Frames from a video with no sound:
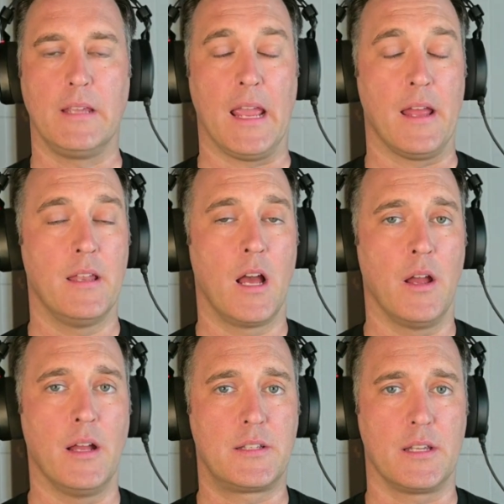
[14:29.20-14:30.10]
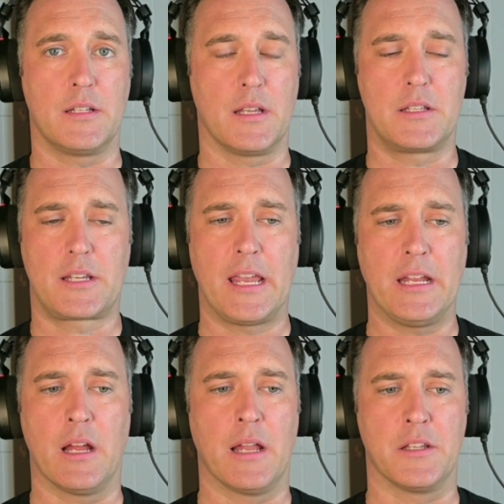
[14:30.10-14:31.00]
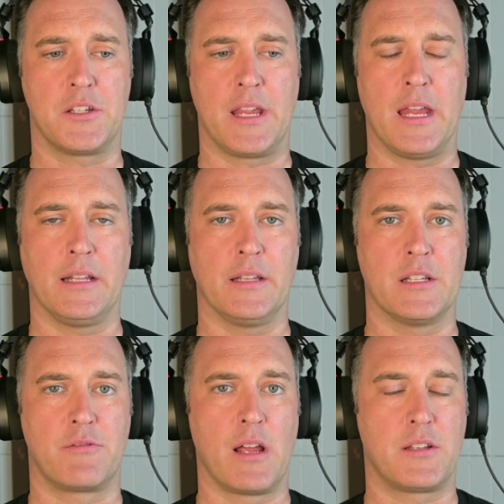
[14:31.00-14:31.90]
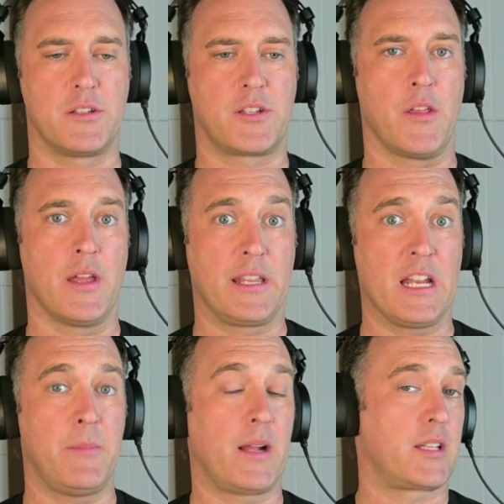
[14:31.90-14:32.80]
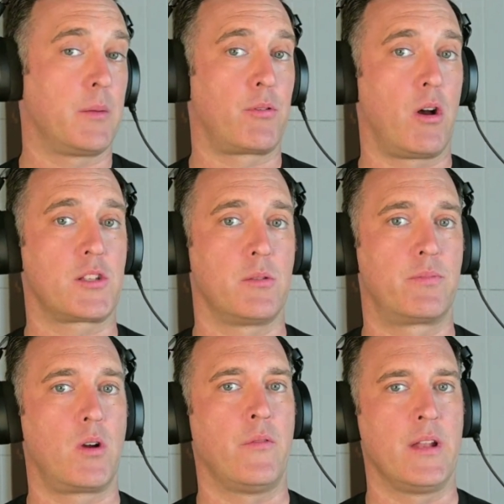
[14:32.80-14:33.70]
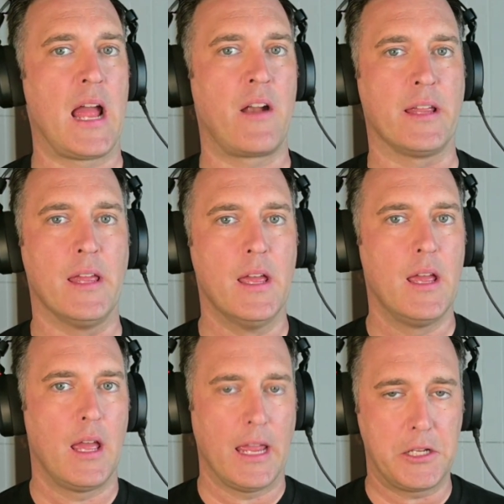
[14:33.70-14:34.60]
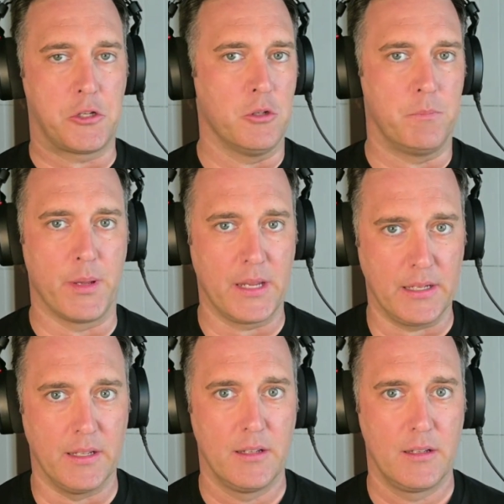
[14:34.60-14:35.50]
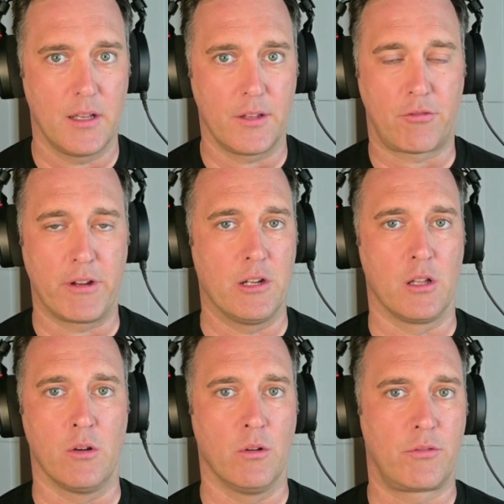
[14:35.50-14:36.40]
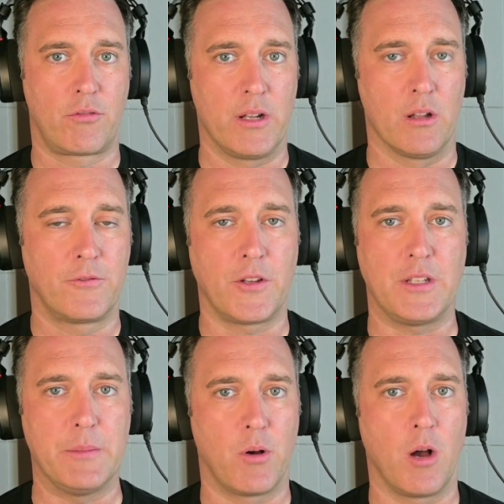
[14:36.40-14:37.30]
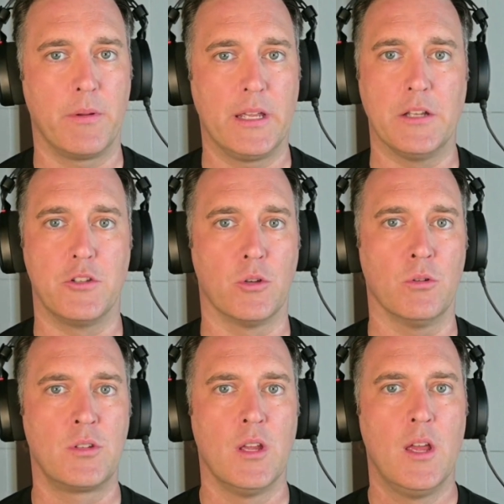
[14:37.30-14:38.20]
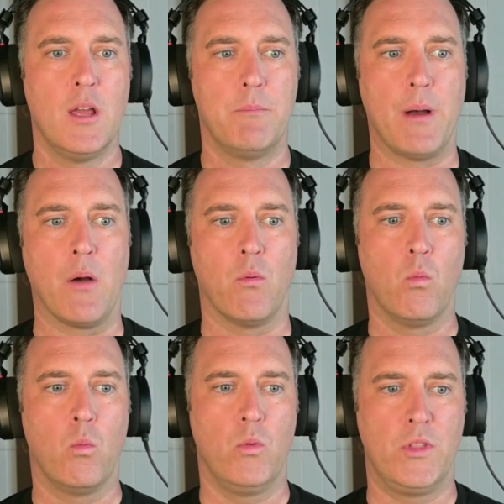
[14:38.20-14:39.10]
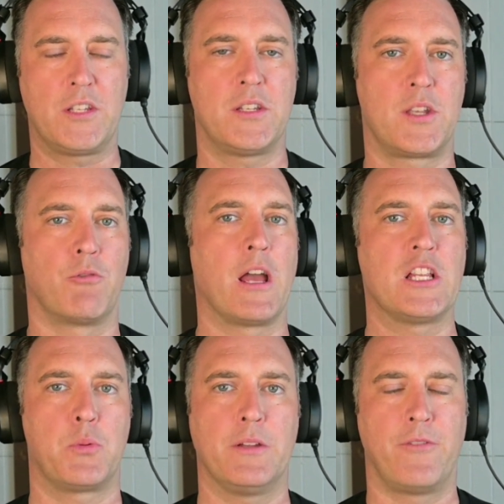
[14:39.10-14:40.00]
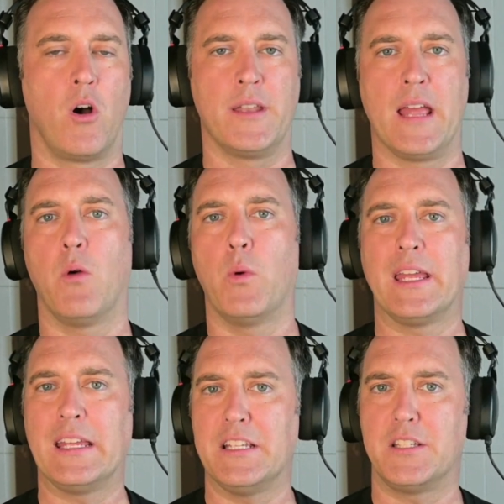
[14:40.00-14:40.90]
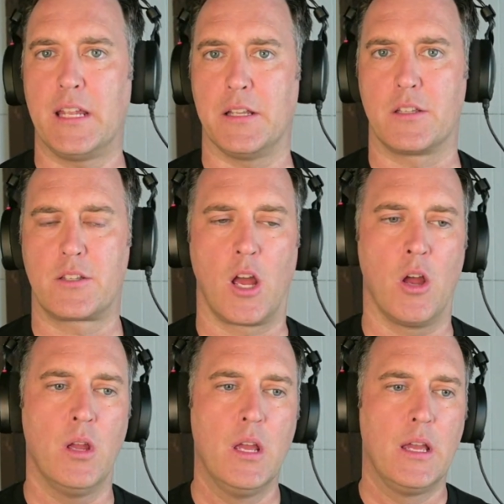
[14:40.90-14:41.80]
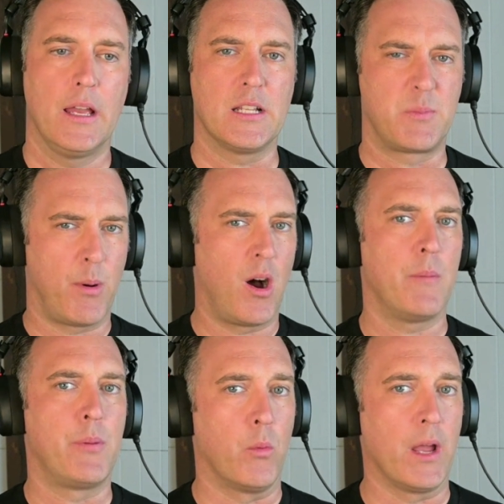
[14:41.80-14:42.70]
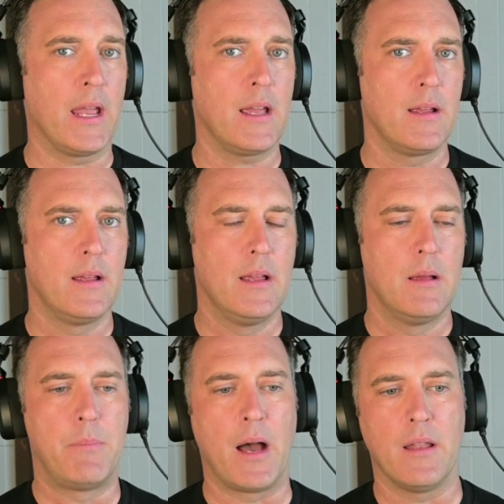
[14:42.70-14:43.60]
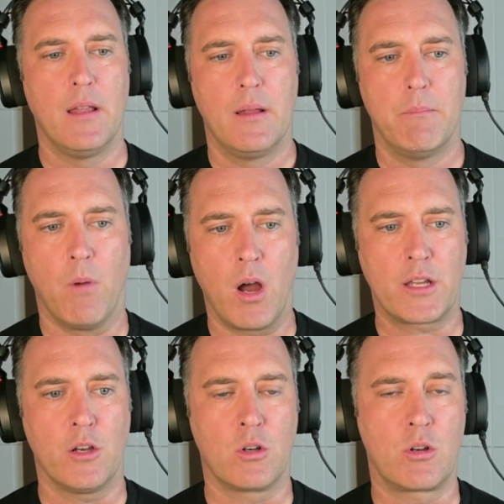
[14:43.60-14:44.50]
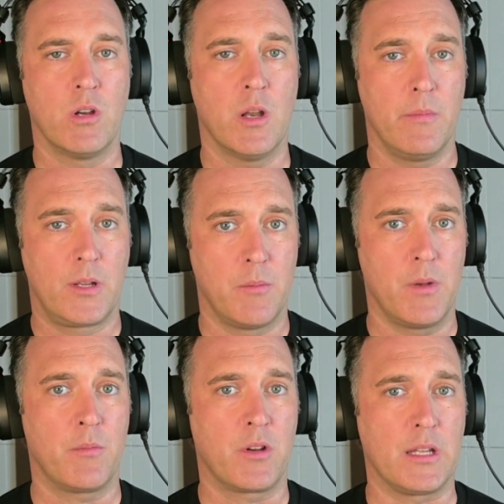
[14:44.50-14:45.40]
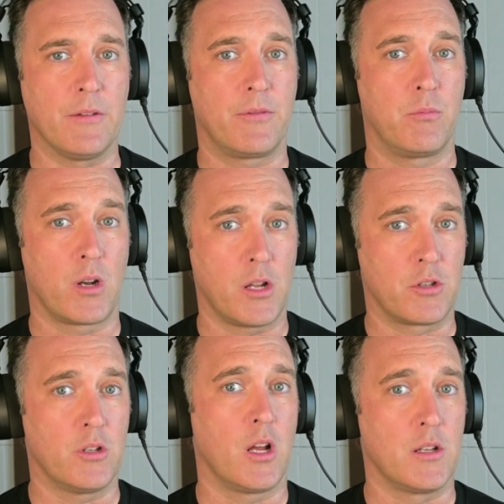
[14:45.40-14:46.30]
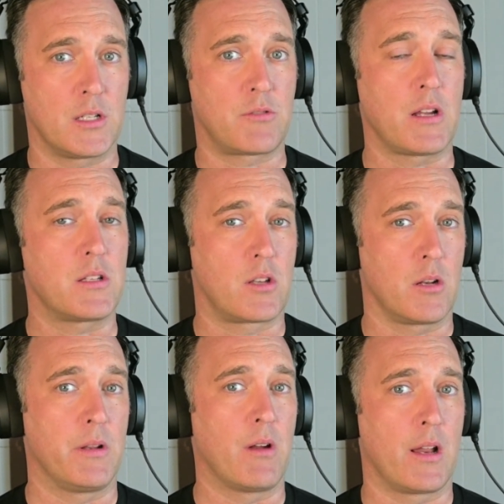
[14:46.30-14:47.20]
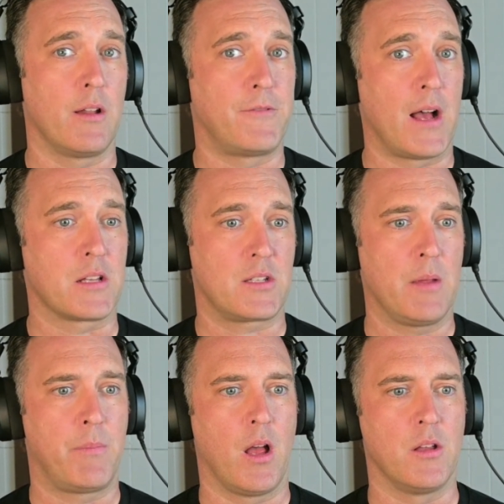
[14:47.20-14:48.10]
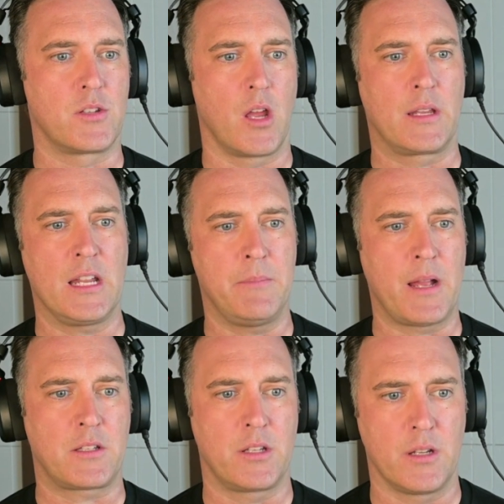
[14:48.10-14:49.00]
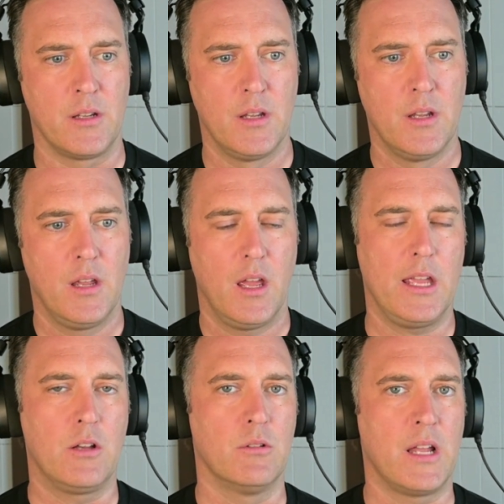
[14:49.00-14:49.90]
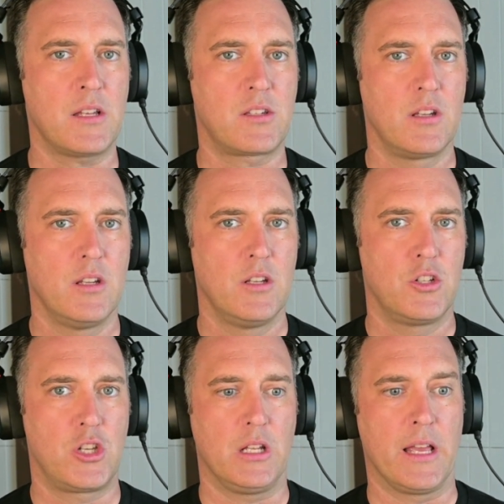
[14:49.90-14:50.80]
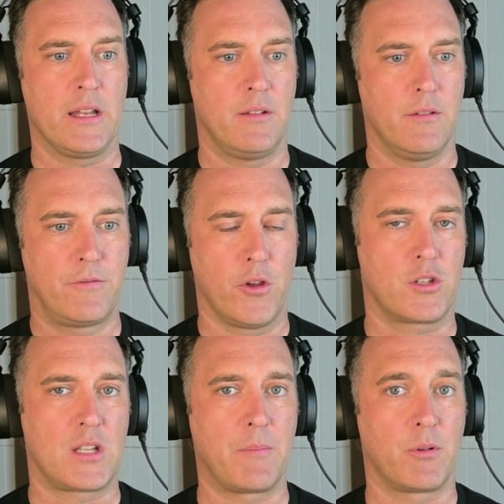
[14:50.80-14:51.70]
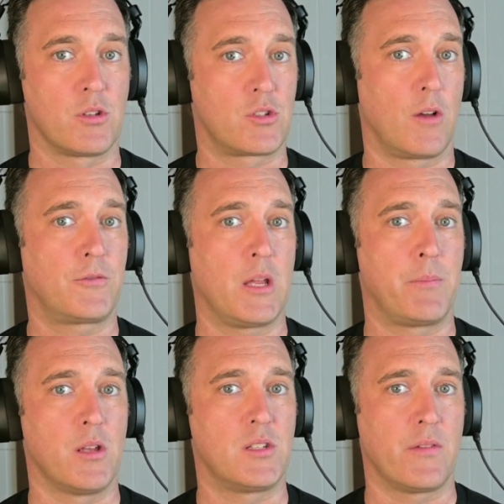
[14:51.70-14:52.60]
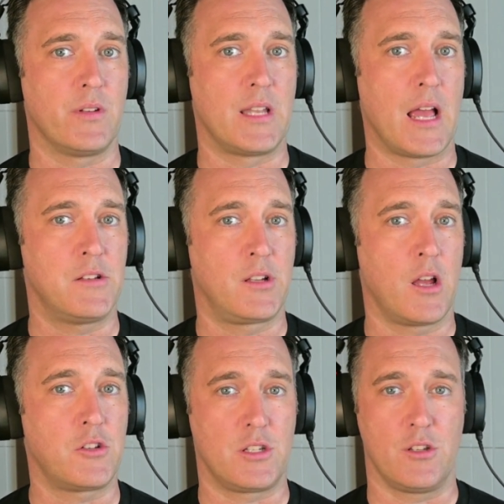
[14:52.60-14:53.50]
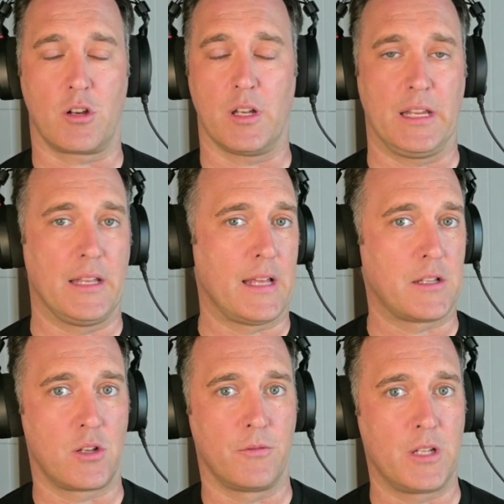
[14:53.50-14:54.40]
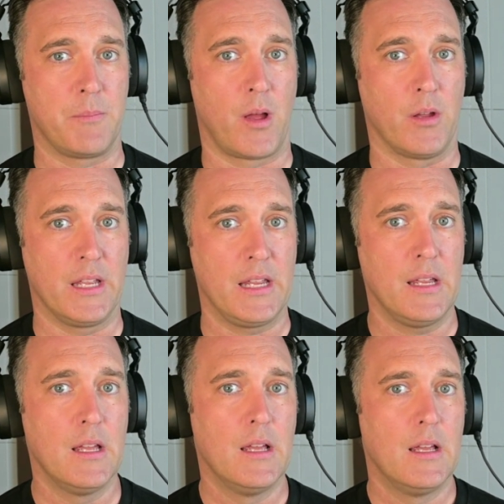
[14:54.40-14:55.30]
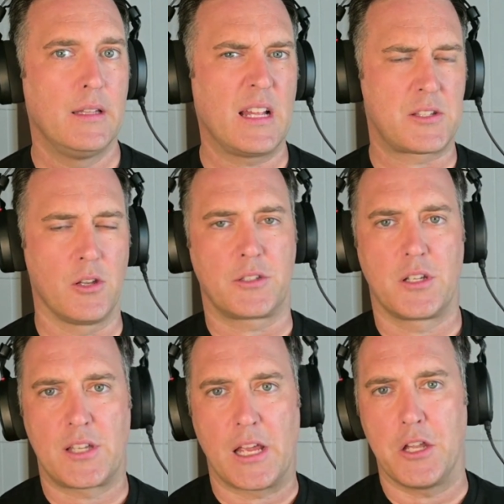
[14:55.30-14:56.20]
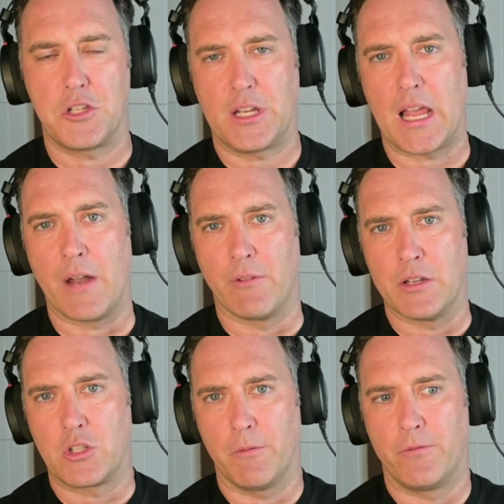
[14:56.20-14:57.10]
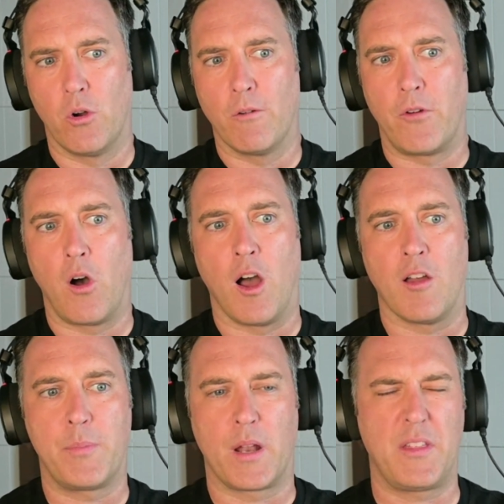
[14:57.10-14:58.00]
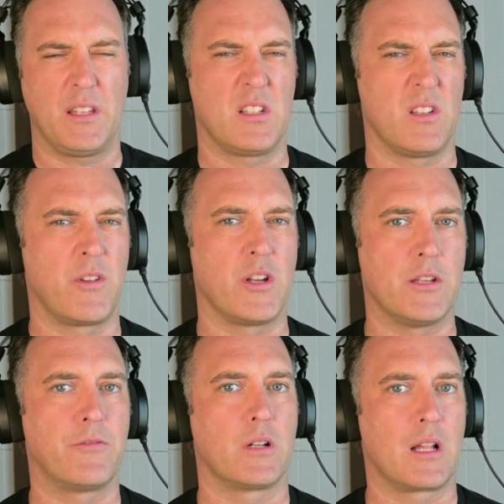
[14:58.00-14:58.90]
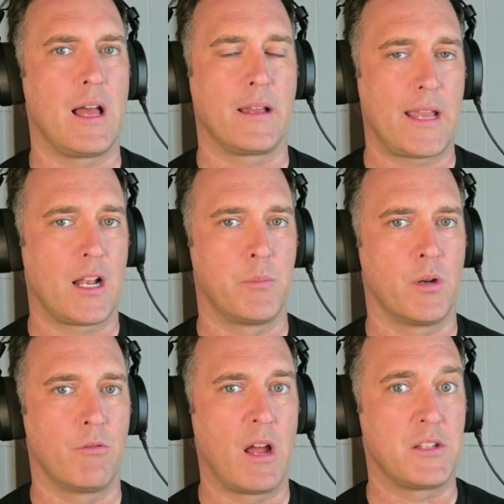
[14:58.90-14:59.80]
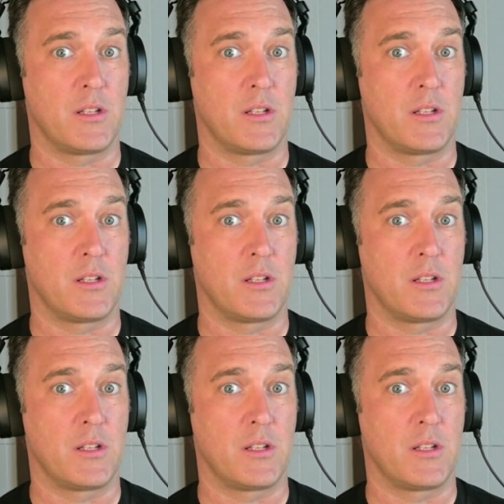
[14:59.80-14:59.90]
Yeah, no, it's key to understanding these races. So then getting back to the price on Private Harry, he could be a $3 or $3.50 pop here, Jules. But this is the race we find out where he sits. So it's buyer beware. But my girl commemorative, what I do know is this race is going to be run at a fast tempo. So getting back to Eagle Nest, she led first up on a soft tempo 7 days ago. She's not going to get that soft tempo here. That's not to say that she can't run top 4 or 5, but I think this is a very different calibre of race